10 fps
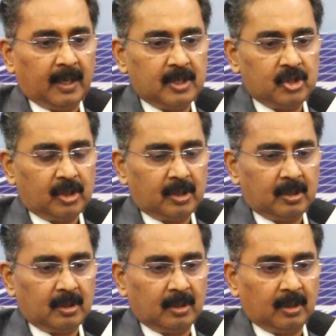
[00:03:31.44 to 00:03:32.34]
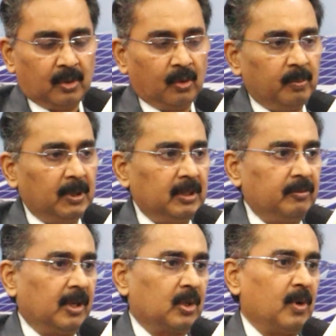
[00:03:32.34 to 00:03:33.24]
Engie, globally
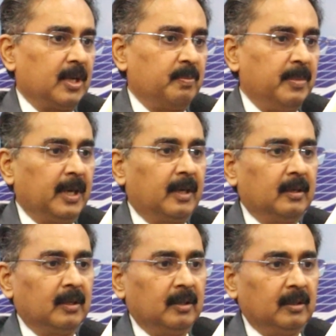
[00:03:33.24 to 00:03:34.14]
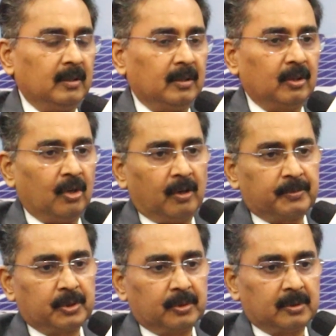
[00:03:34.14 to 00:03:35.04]
we are quite big, and
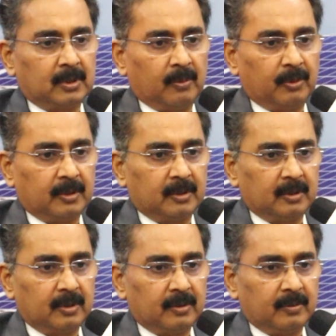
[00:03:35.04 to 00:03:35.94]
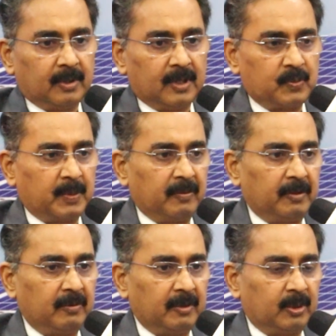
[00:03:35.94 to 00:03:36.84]
offshore our
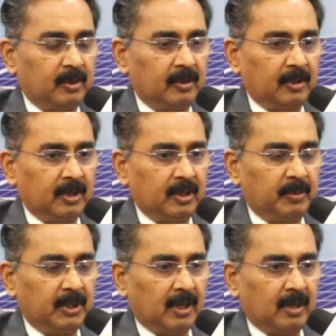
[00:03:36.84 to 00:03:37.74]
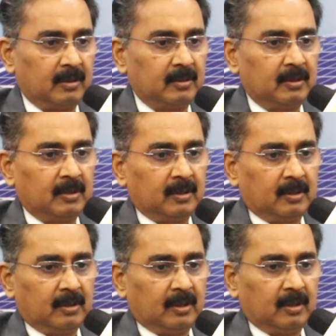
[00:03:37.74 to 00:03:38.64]
SPV with EDPR,
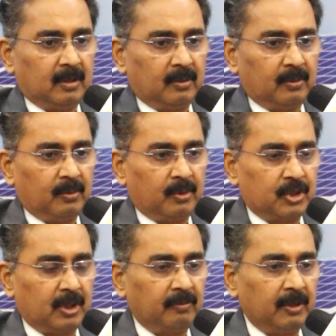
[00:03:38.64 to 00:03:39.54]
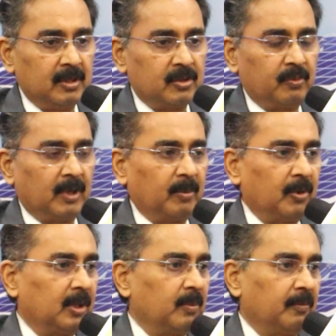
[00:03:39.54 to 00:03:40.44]
Ocean Winds, we have
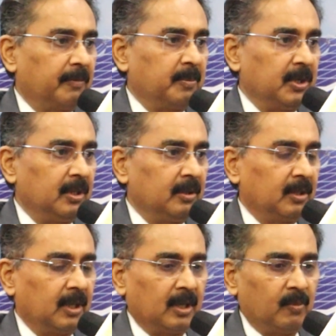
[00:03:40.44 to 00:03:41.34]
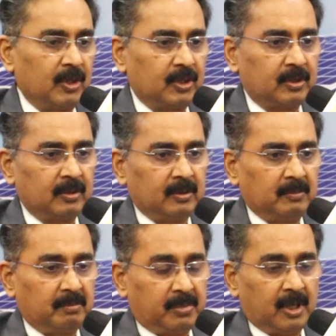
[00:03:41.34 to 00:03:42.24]
got about 15 gigawatt
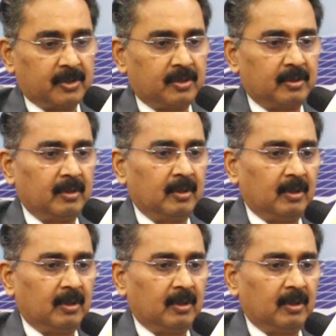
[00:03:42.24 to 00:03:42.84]
plus